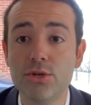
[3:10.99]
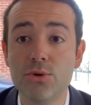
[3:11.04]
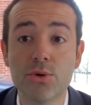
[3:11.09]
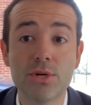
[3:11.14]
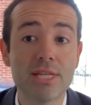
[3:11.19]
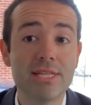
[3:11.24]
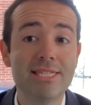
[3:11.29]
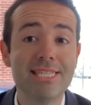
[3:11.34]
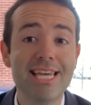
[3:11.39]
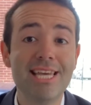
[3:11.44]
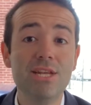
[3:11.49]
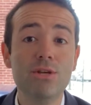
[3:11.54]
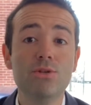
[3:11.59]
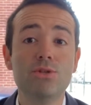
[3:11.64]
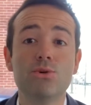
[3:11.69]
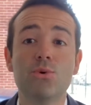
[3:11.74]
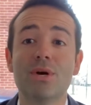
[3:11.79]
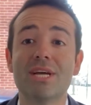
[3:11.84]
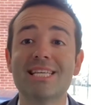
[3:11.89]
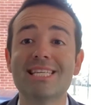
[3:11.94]
you'll continue
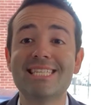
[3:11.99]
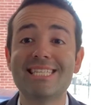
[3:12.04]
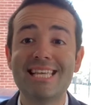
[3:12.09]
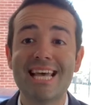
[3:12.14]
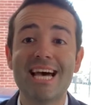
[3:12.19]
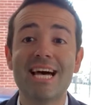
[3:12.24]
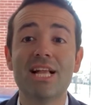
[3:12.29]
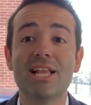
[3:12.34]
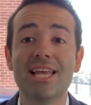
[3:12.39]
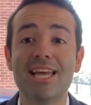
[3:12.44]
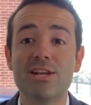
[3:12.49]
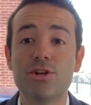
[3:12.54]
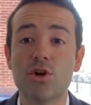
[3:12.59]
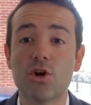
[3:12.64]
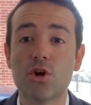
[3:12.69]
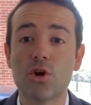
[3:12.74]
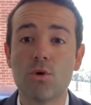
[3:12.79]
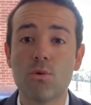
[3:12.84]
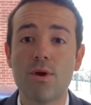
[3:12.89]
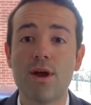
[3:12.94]
to excel in your
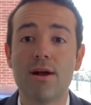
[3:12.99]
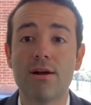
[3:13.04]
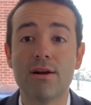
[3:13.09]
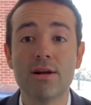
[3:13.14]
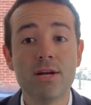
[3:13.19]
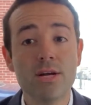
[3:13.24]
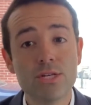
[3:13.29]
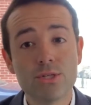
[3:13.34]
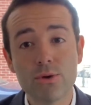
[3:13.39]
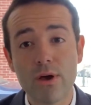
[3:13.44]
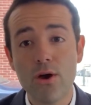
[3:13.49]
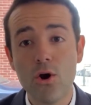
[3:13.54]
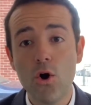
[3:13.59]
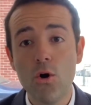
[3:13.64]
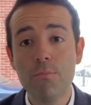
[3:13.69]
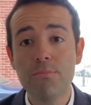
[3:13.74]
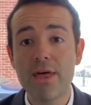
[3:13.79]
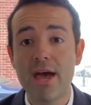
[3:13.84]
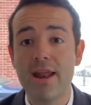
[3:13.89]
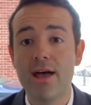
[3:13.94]
career. So I
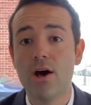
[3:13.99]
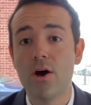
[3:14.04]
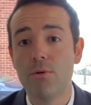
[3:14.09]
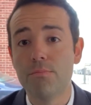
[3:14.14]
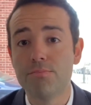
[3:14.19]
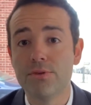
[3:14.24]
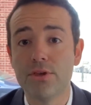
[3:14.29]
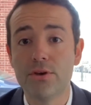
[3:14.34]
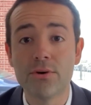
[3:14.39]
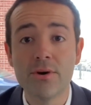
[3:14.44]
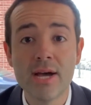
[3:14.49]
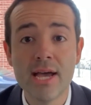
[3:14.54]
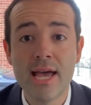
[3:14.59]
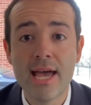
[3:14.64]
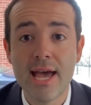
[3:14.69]
hope that helped you.